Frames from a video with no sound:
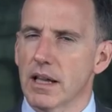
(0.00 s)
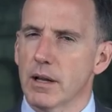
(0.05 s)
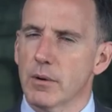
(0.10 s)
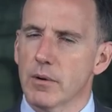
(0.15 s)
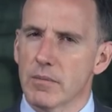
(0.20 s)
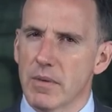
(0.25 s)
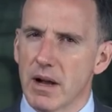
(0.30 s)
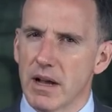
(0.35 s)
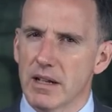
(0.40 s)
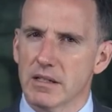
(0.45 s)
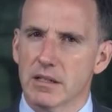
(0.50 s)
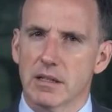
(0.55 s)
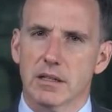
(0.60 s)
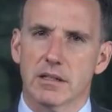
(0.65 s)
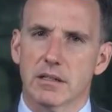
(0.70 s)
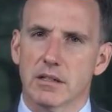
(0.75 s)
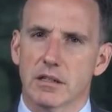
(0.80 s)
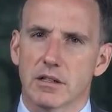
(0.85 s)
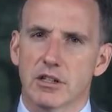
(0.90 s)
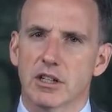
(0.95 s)
It reminds
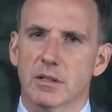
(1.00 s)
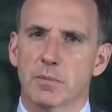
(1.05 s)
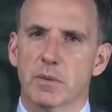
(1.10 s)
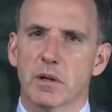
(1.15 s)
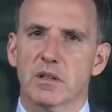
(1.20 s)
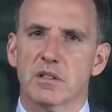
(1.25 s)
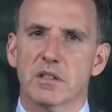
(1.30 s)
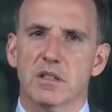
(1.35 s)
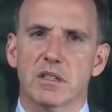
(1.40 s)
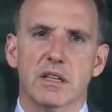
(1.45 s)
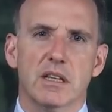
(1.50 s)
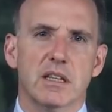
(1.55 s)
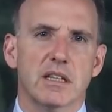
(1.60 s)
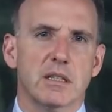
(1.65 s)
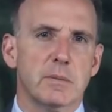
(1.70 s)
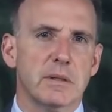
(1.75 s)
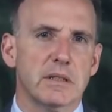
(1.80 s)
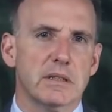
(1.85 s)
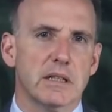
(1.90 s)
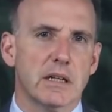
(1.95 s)
us that just because a city
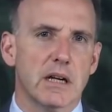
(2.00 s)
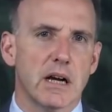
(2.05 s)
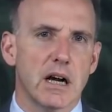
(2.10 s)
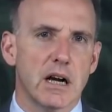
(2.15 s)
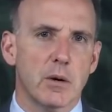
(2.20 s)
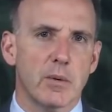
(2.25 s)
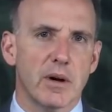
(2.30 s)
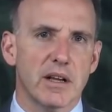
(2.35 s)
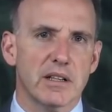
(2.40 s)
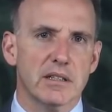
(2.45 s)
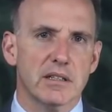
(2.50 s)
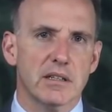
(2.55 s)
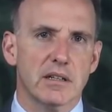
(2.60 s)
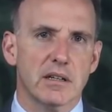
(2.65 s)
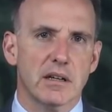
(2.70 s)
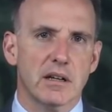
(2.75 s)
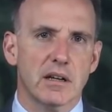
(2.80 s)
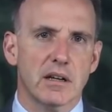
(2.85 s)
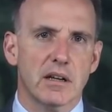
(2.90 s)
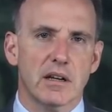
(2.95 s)
is built on conquest
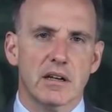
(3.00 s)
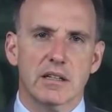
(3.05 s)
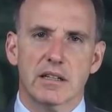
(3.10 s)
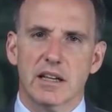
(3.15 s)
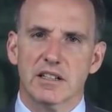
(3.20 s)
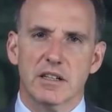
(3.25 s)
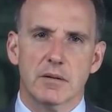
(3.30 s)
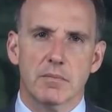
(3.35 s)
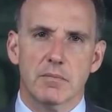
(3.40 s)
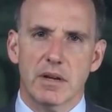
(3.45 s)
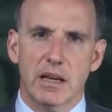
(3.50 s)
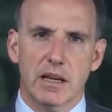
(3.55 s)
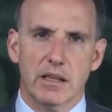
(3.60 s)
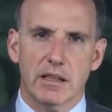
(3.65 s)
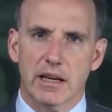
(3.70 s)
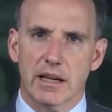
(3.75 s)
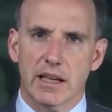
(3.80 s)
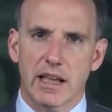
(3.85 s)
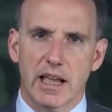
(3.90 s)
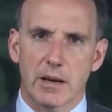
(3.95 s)
doesn't mean
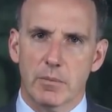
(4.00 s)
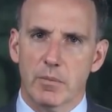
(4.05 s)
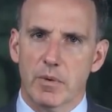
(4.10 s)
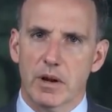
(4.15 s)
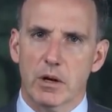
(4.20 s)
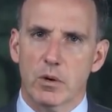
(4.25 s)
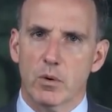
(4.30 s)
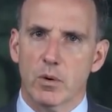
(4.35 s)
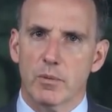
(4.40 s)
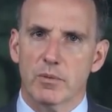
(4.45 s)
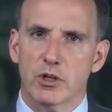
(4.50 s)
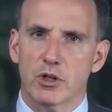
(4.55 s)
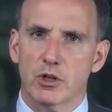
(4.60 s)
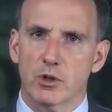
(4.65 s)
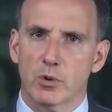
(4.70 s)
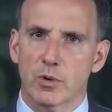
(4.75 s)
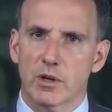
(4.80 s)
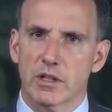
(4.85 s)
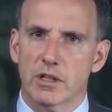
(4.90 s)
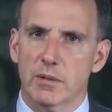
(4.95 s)
that it can't bring enormous
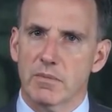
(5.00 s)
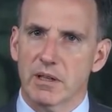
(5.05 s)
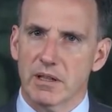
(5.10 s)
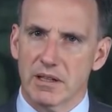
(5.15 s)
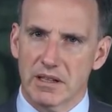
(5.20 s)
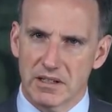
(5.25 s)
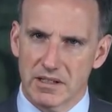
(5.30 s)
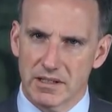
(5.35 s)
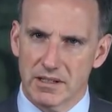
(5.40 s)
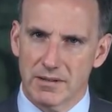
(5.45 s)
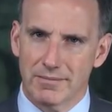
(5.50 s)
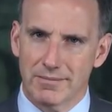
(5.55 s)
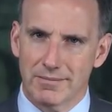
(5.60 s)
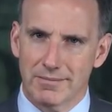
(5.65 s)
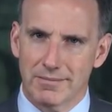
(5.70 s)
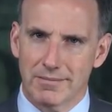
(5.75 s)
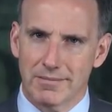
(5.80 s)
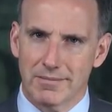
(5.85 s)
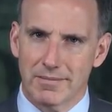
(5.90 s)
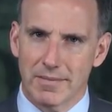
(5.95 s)
joy to millions.
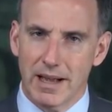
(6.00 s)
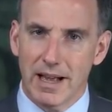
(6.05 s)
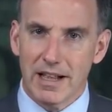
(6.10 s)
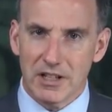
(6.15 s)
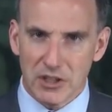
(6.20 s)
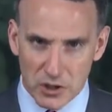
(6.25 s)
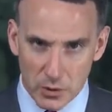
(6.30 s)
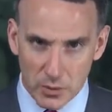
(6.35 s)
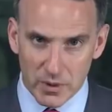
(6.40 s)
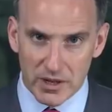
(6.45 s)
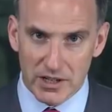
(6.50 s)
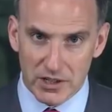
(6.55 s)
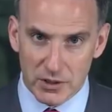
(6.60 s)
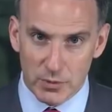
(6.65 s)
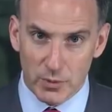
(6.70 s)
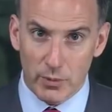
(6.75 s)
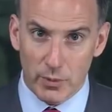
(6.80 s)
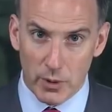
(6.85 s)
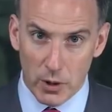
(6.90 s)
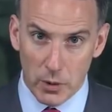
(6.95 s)
And so it
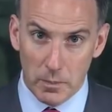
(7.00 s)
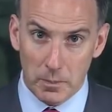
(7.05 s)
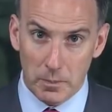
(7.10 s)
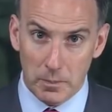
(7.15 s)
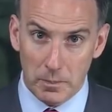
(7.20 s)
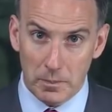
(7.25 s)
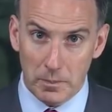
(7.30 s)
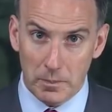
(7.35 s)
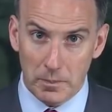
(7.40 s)
is with Rome.